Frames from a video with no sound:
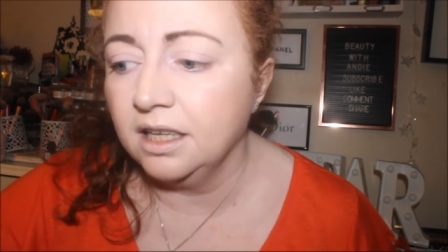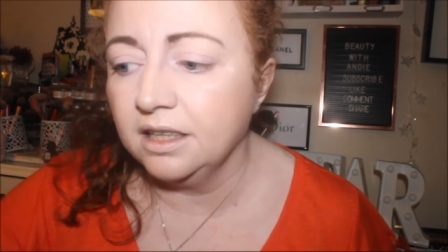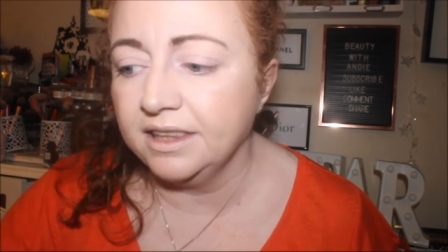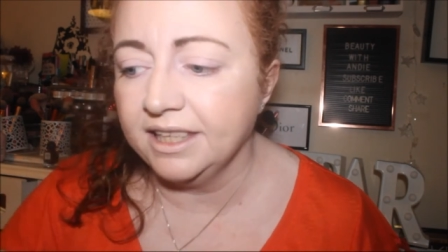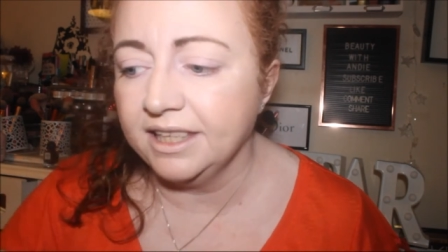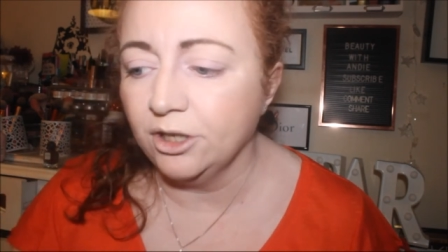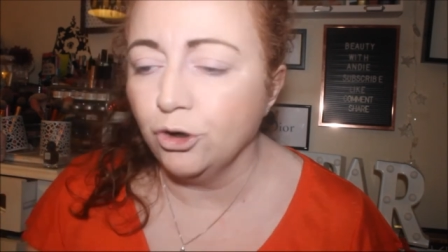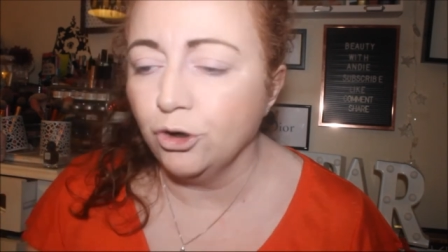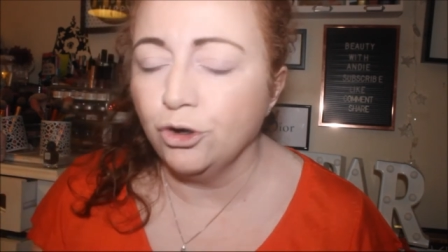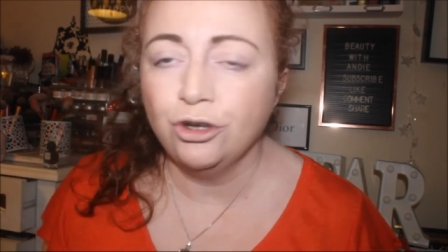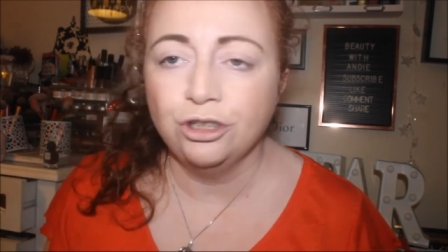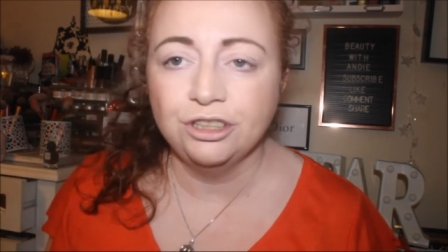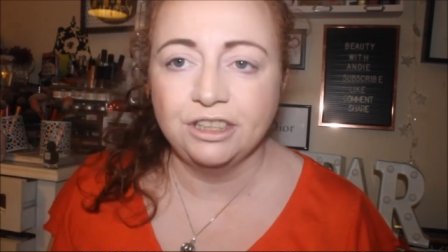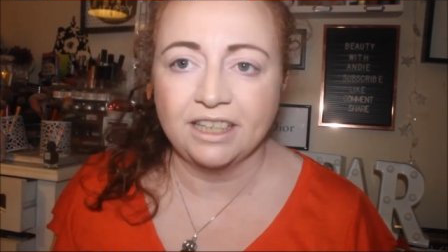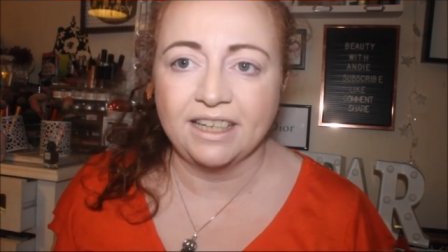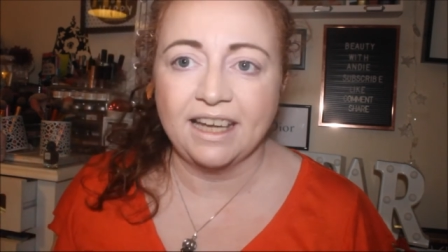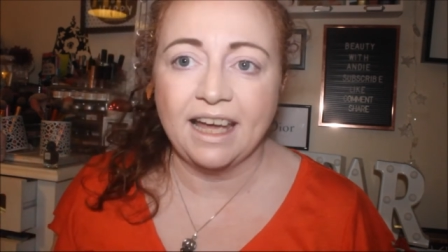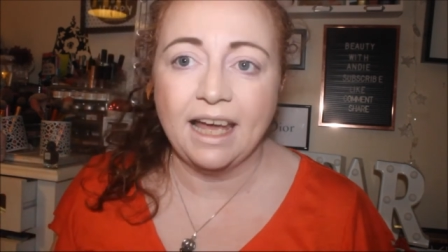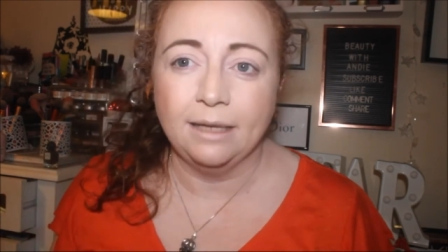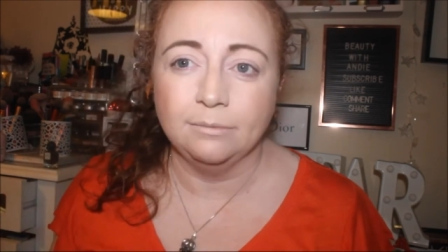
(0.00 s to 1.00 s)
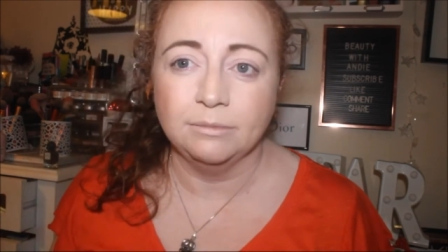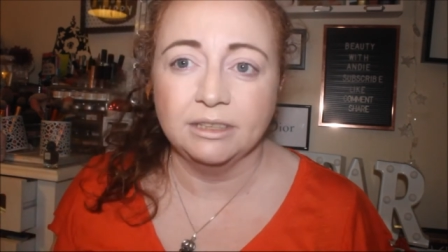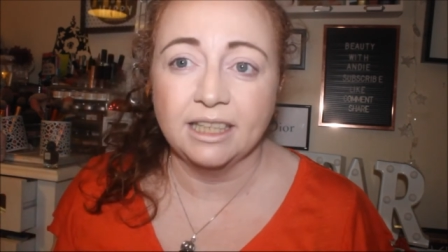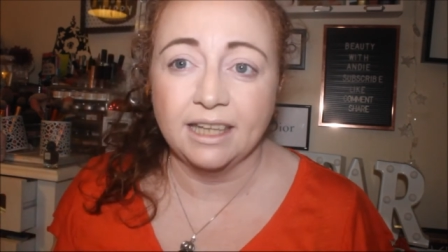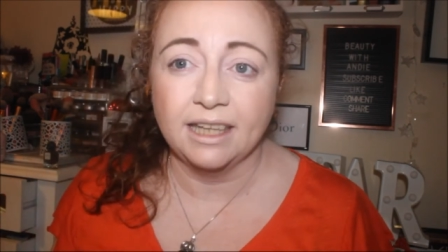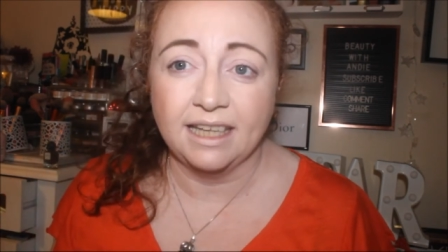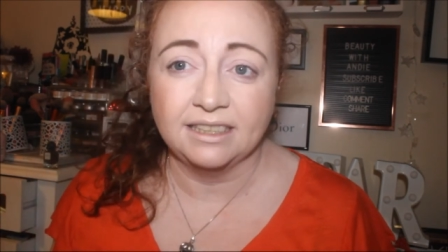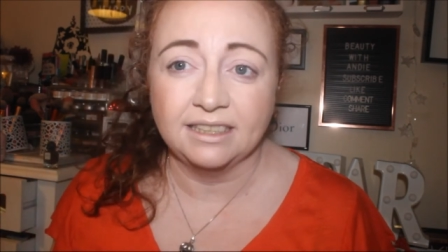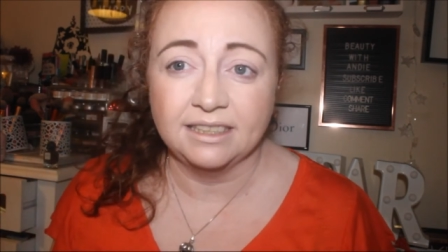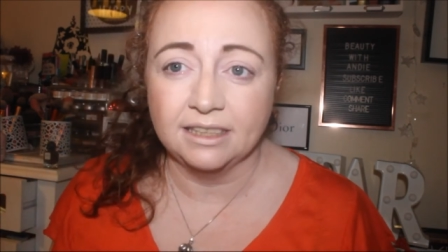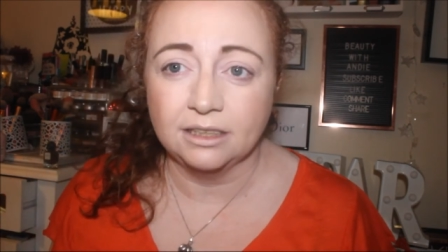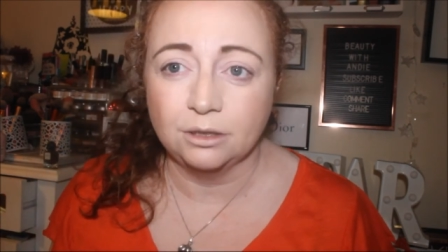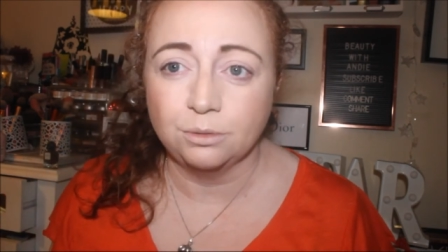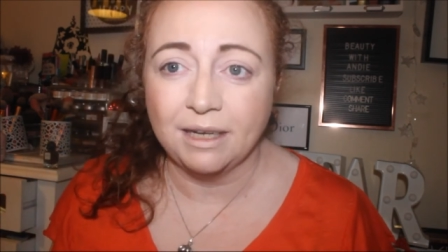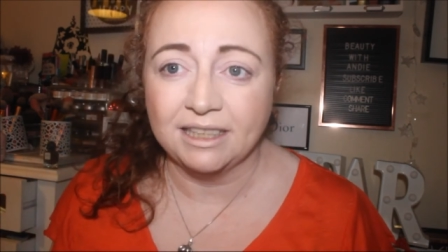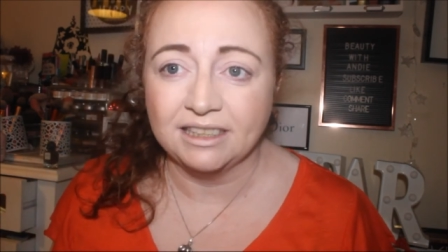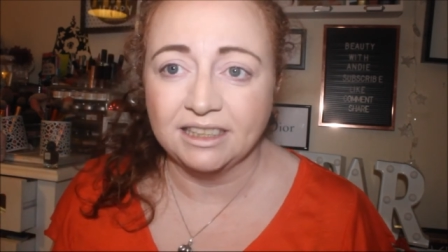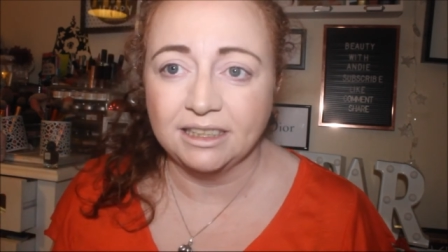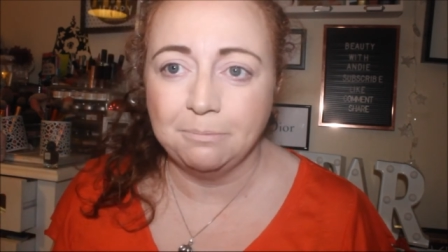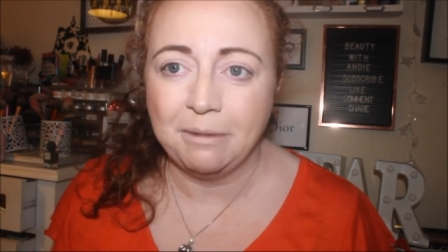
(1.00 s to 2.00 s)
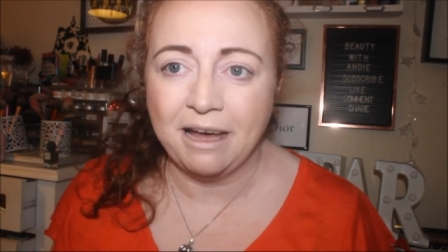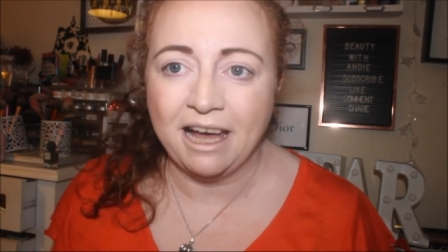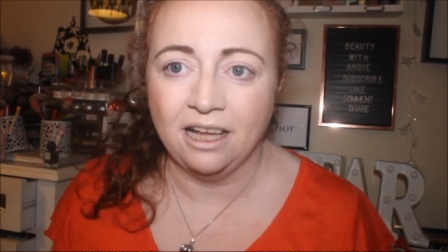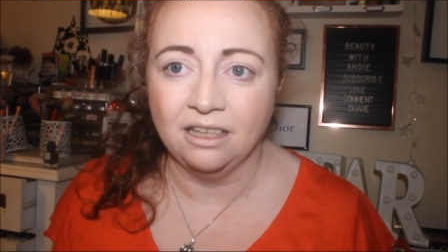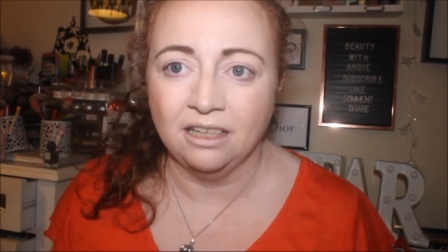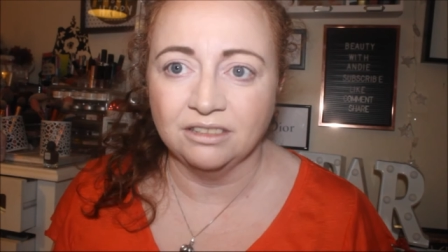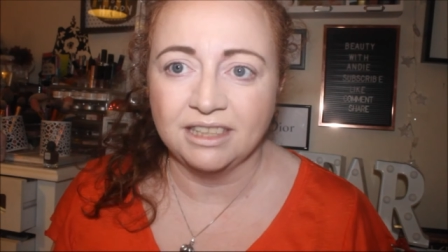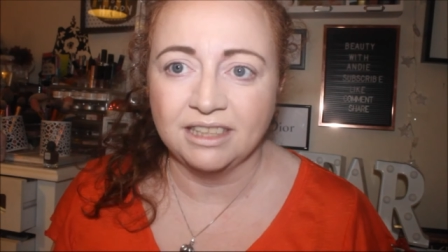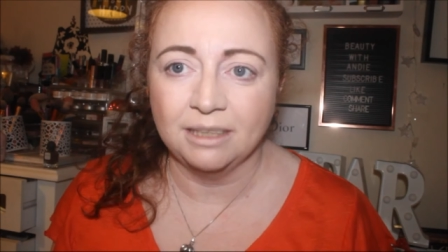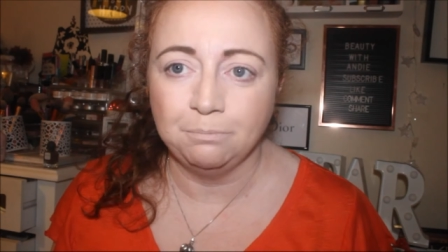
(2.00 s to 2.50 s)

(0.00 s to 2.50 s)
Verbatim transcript: the order came to less than £20